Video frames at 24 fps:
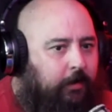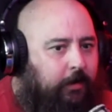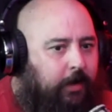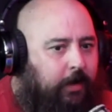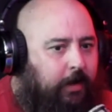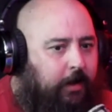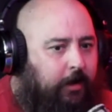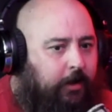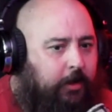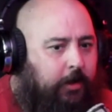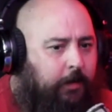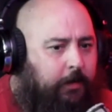
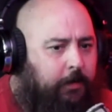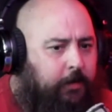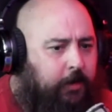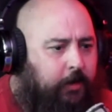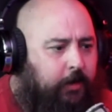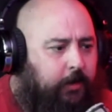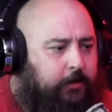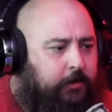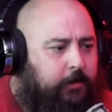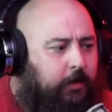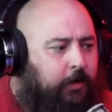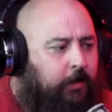in a couple
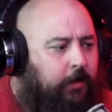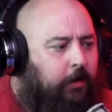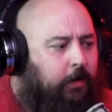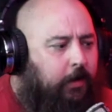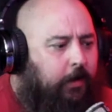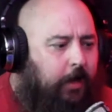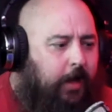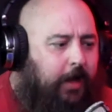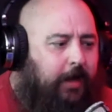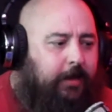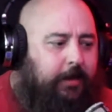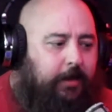years.
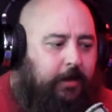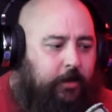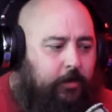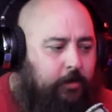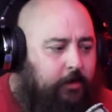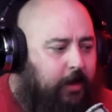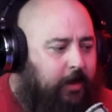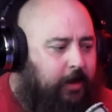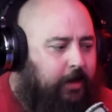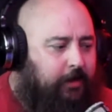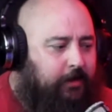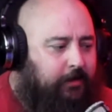You
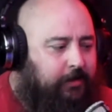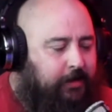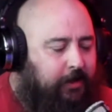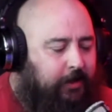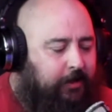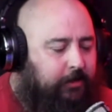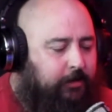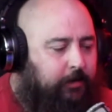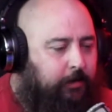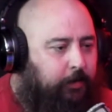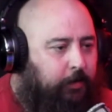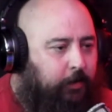need a
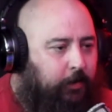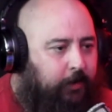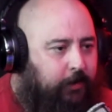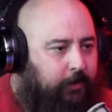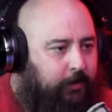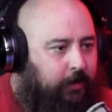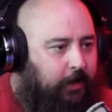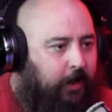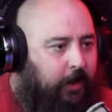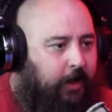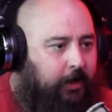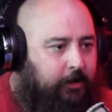discipline
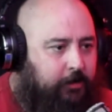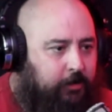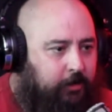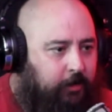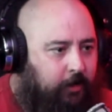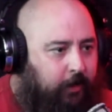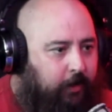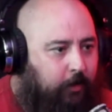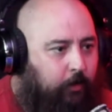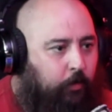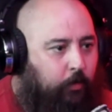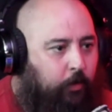to actually
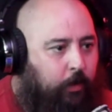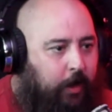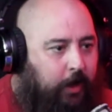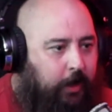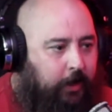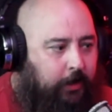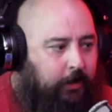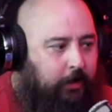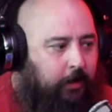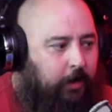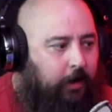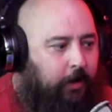like
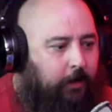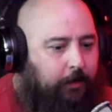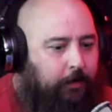wake up.